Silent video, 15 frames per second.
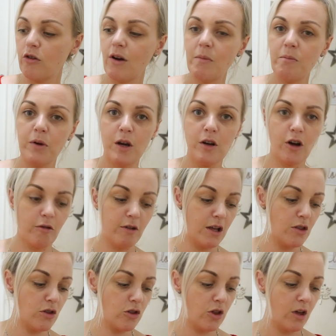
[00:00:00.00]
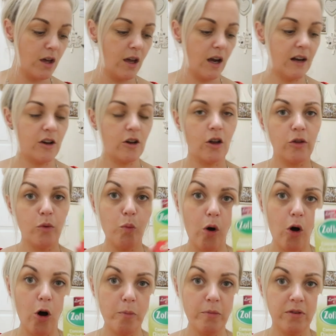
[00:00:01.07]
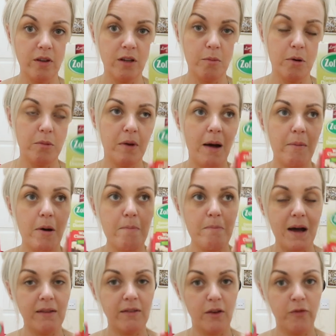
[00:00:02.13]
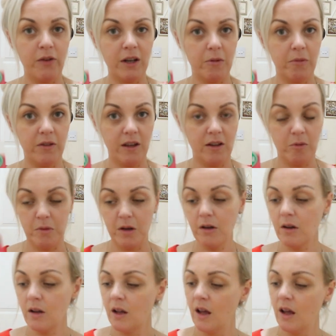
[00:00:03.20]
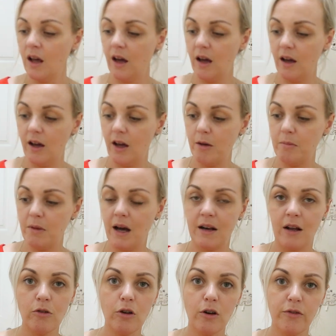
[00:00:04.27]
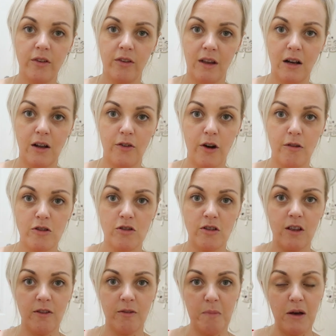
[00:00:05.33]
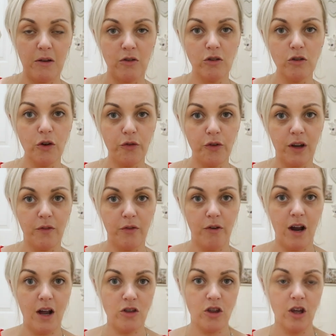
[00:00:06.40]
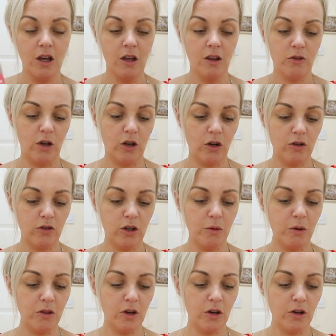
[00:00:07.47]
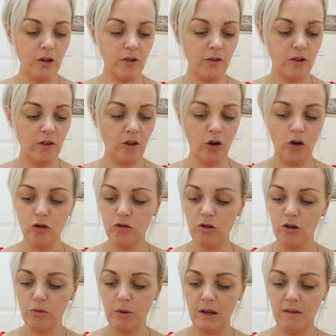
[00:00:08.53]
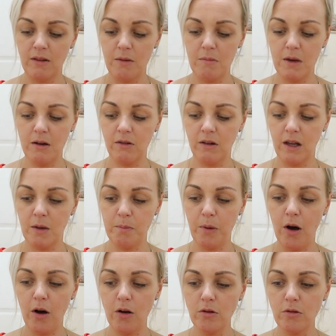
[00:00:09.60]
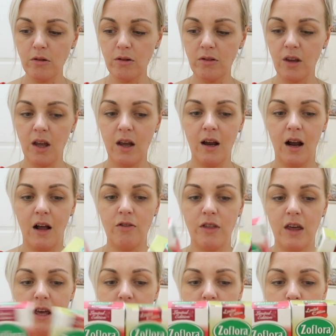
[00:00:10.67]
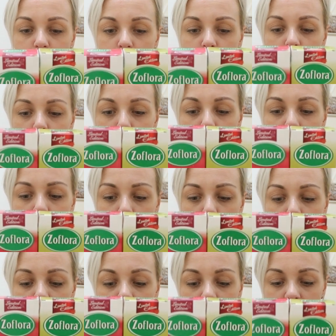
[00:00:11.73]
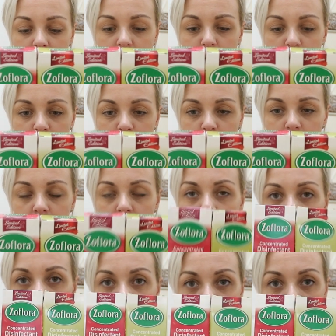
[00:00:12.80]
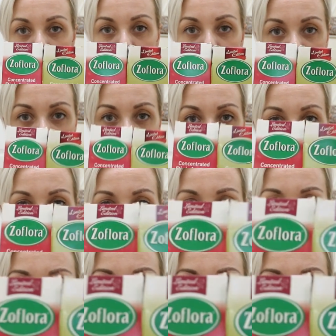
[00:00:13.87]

cranberry and orange and I got the warm cinnamon. I'm a massive fan of cinnamon. And I love the scent of orange. This smells lovely and fresh. So I got two of those, the 120ml bottles, and these were £1 each, and they both smell really,